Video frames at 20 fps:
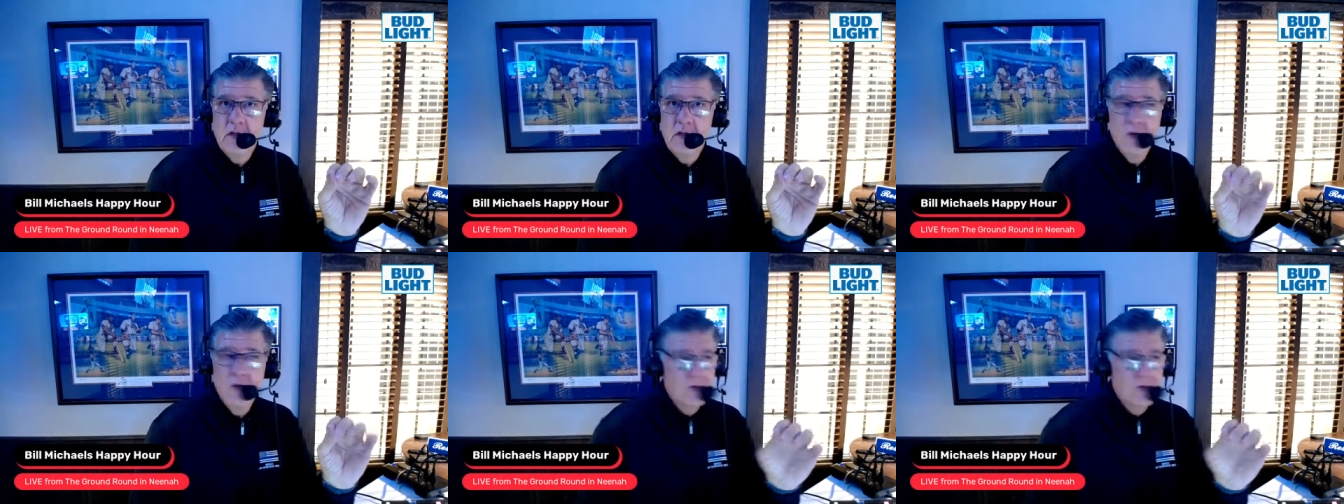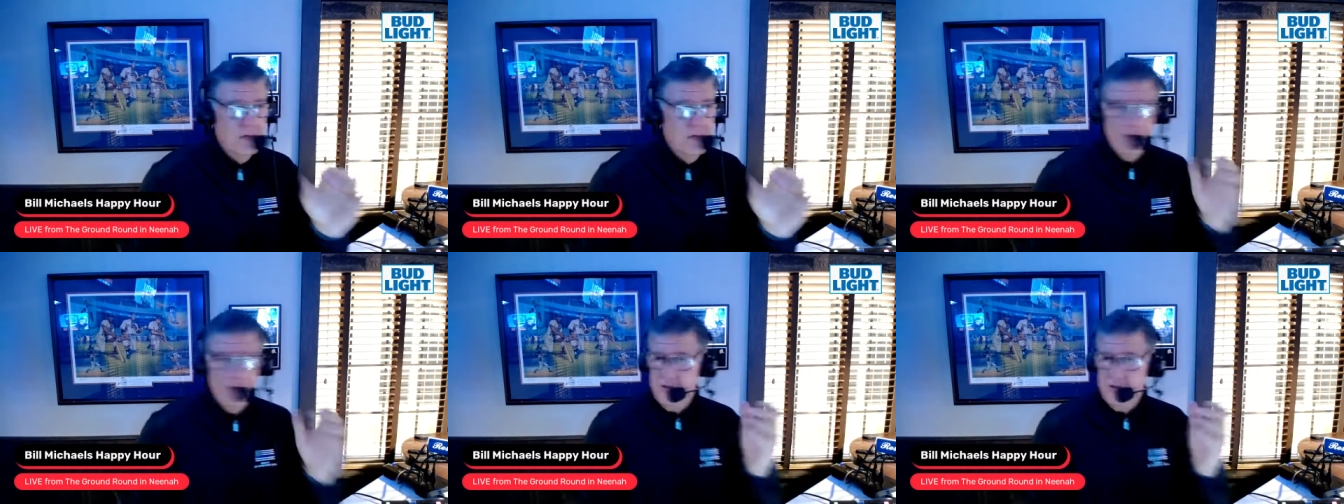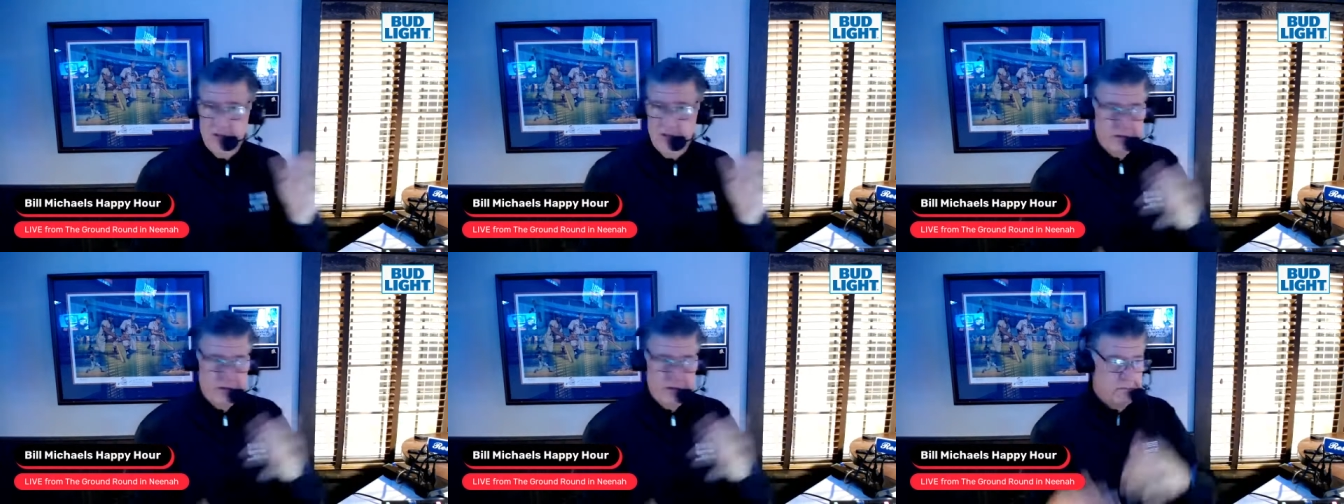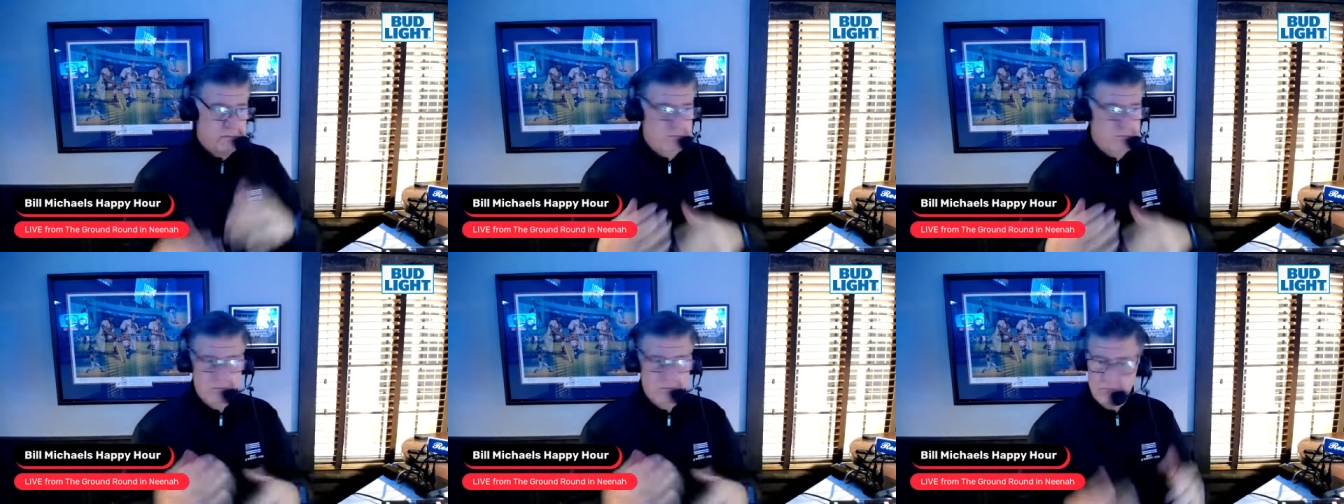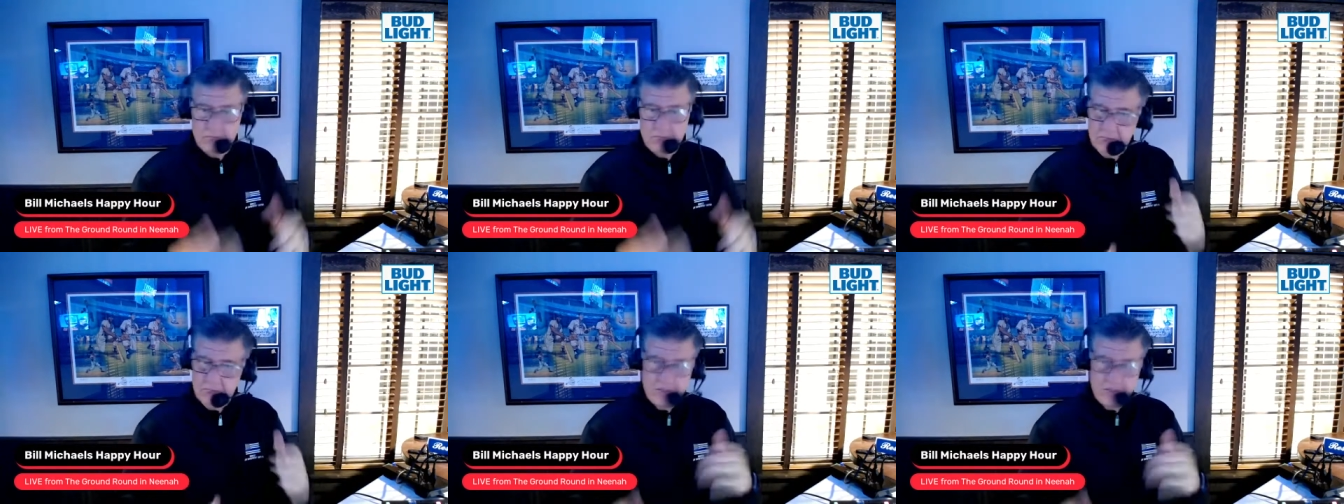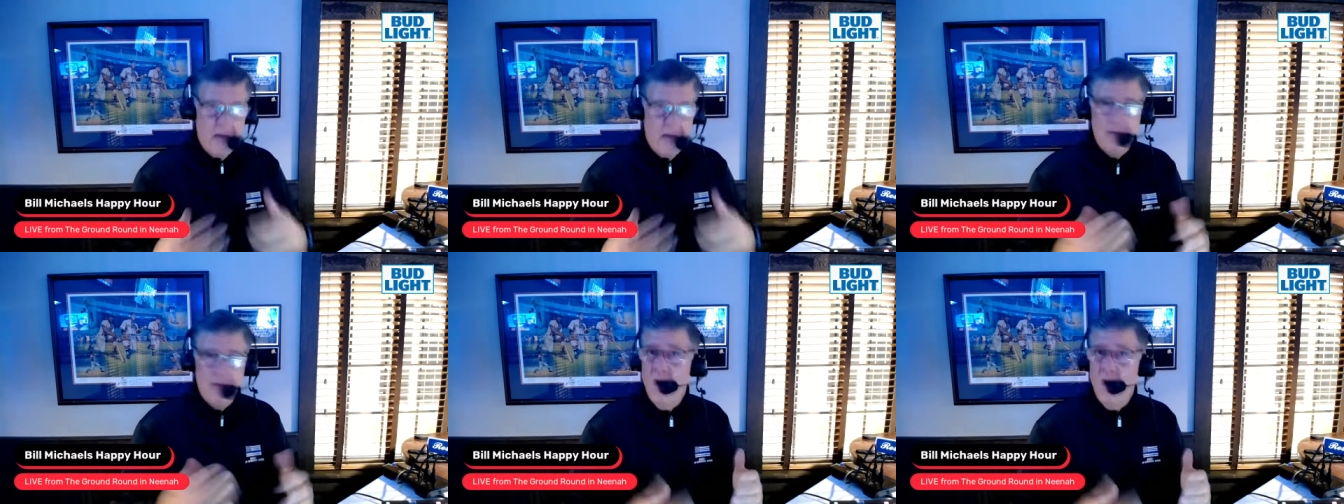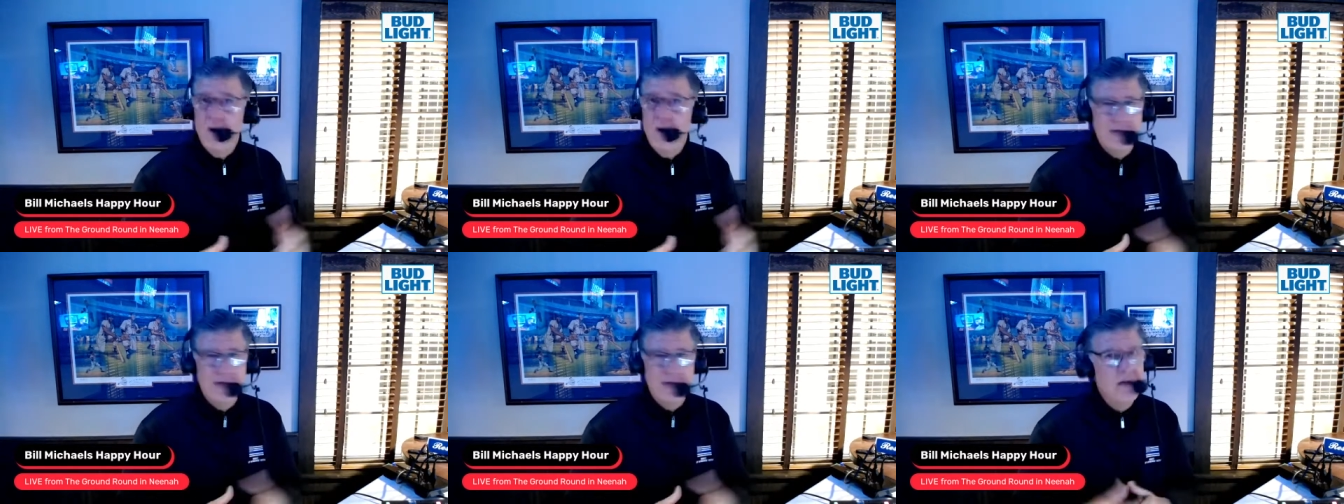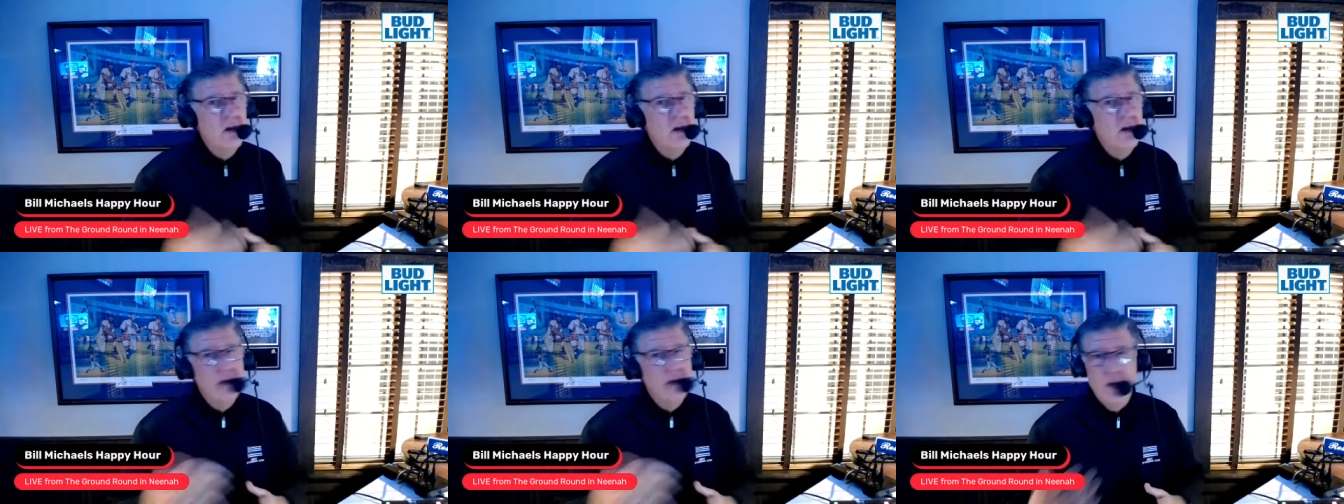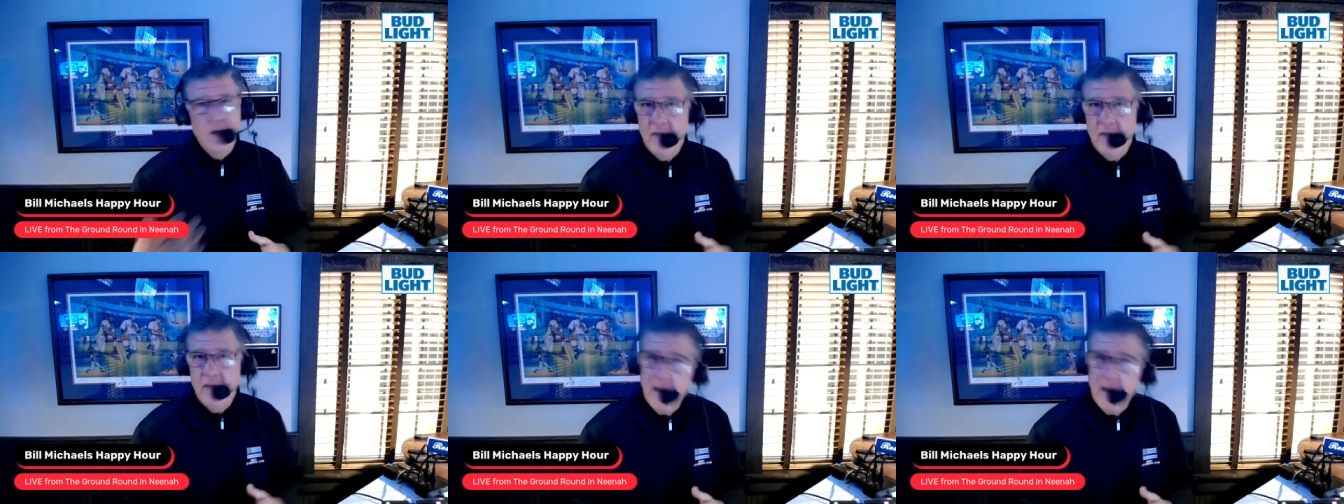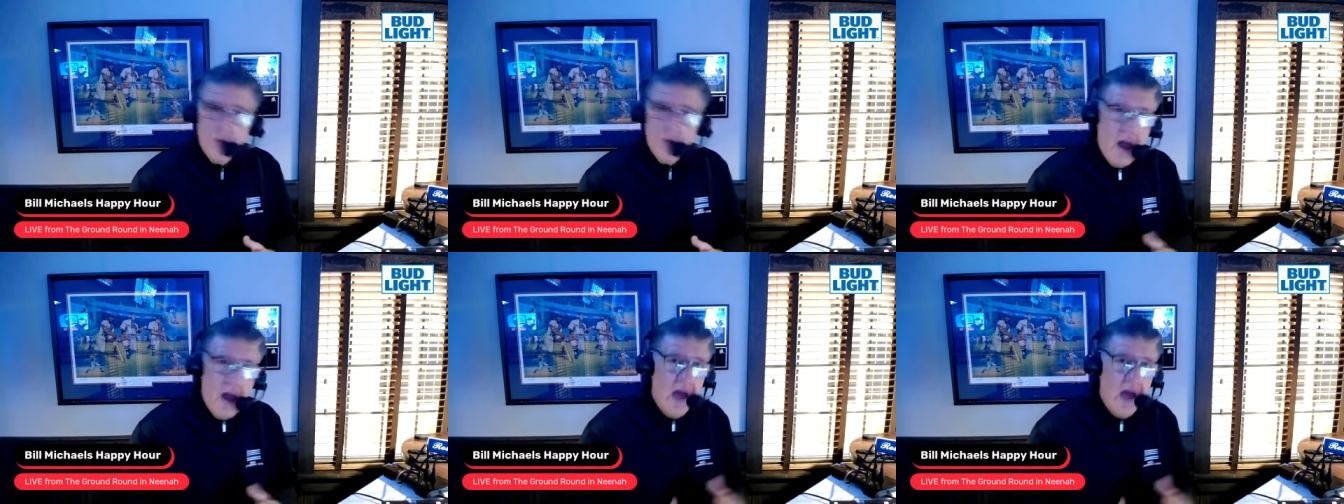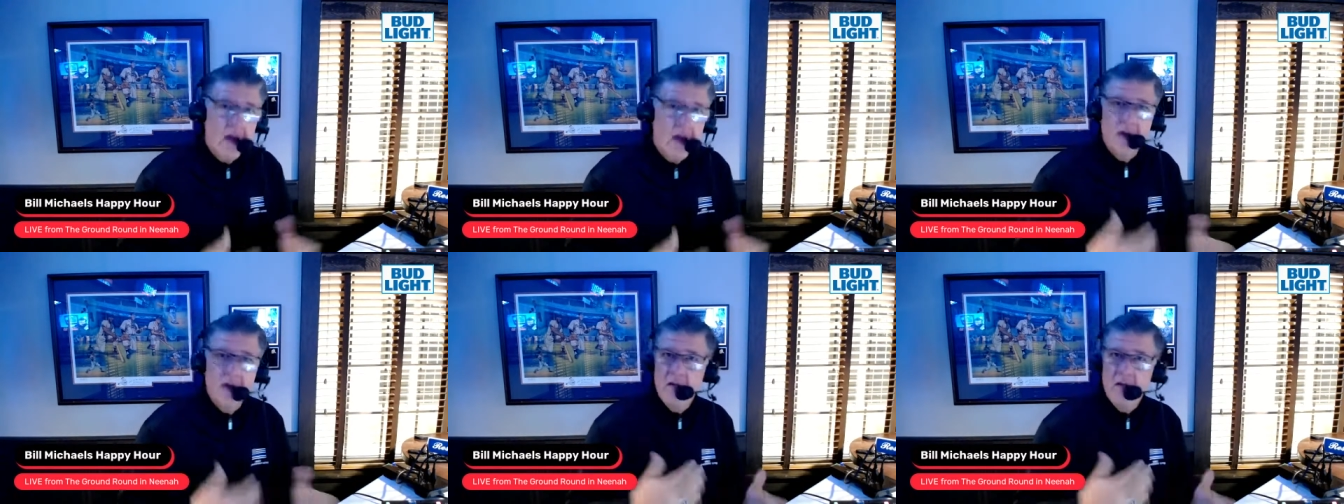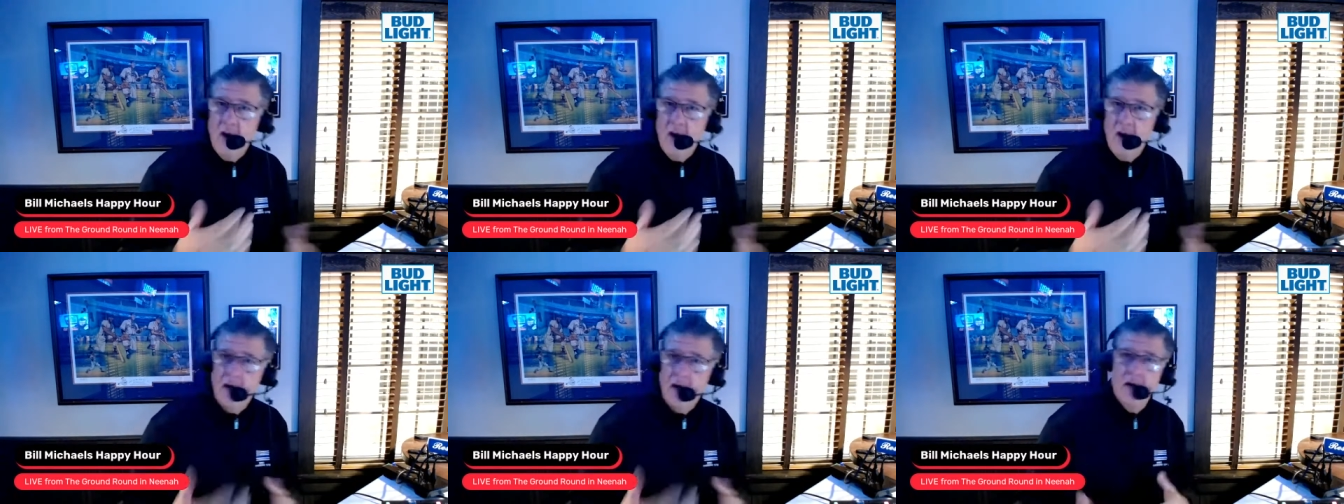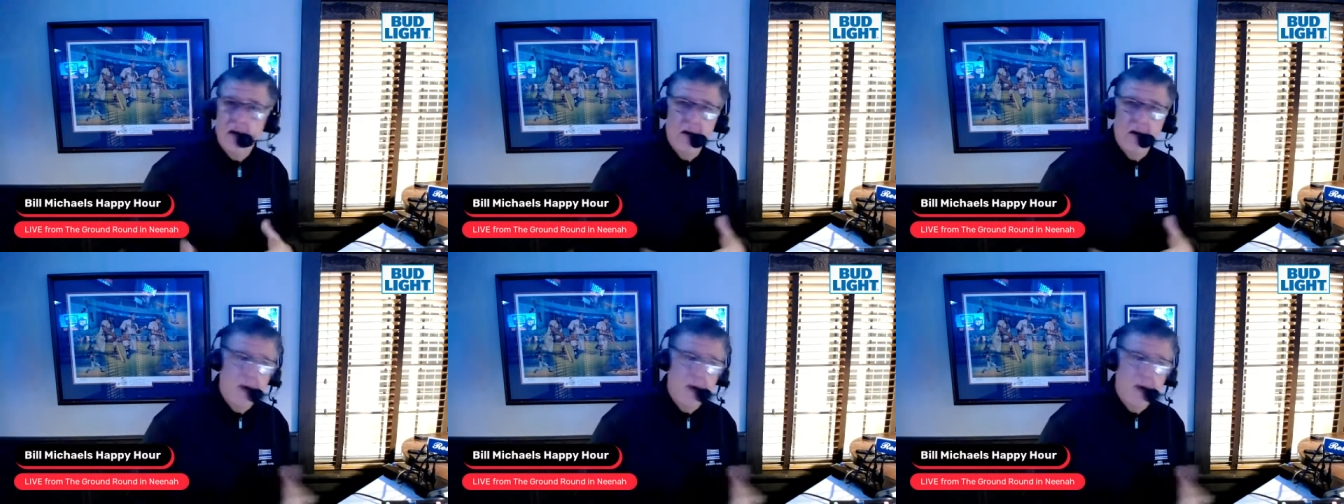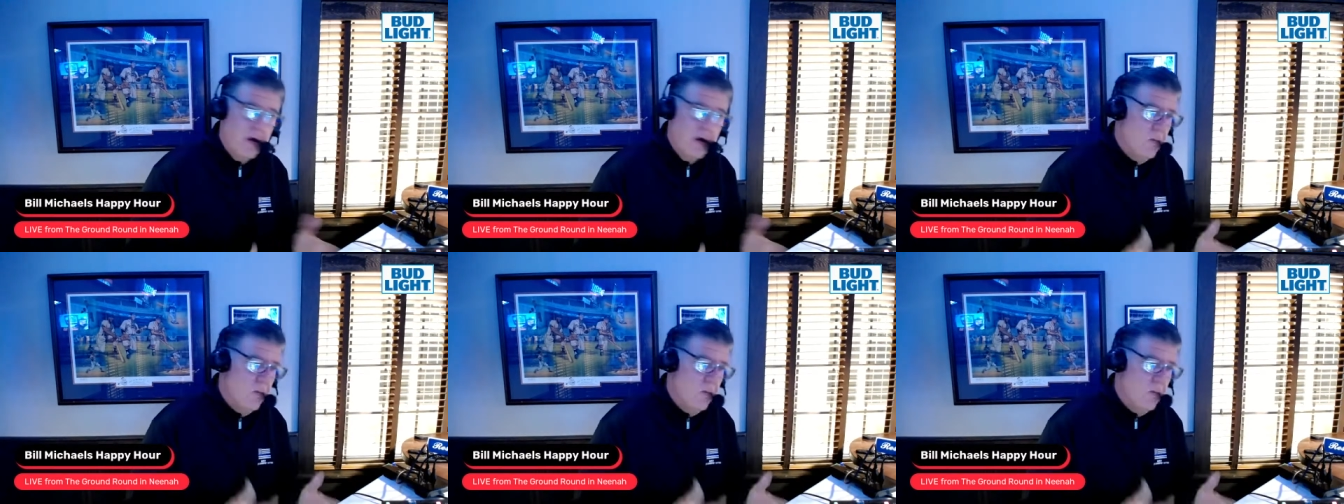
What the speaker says: So you just kept going. It didn't look like a bad wreck, and on and on and on.